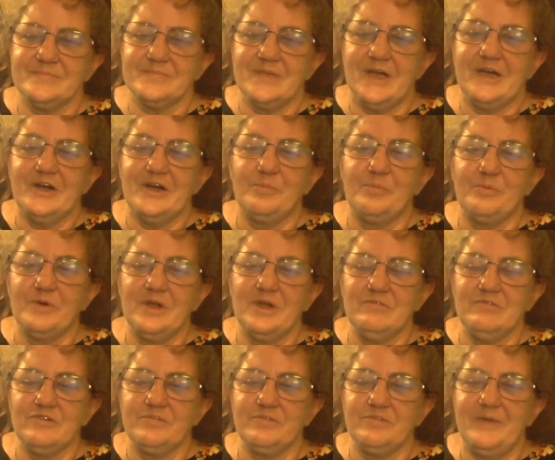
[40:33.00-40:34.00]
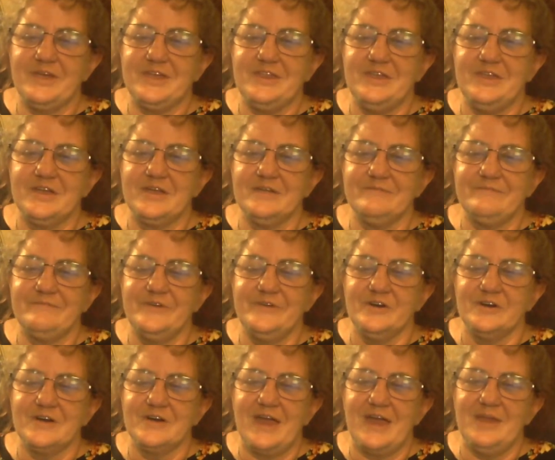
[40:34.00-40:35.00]
I hope whatever's making you
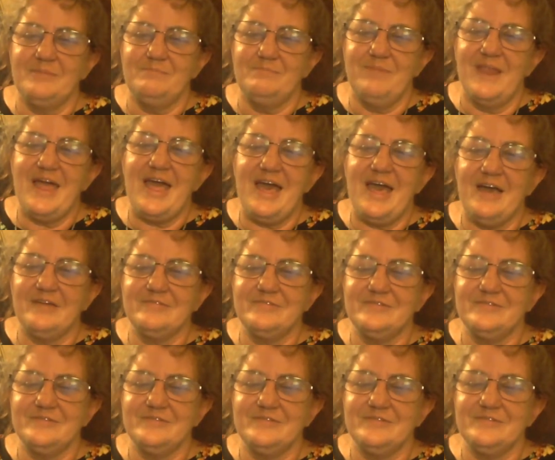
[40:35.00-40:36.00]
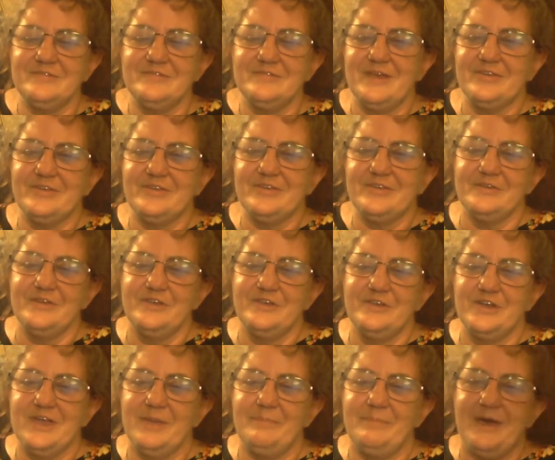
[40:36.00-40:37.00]
feel kind of blah, it makes
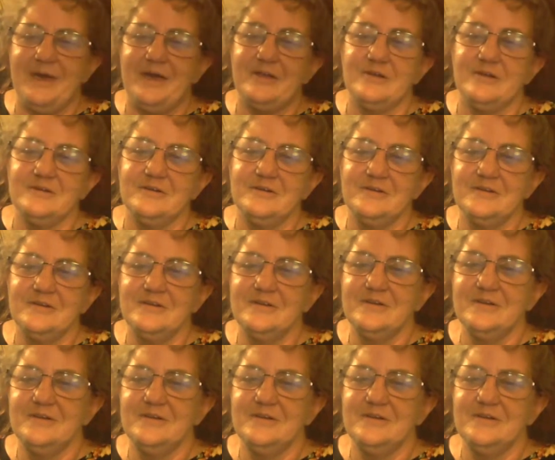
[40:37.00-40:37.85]
you get better.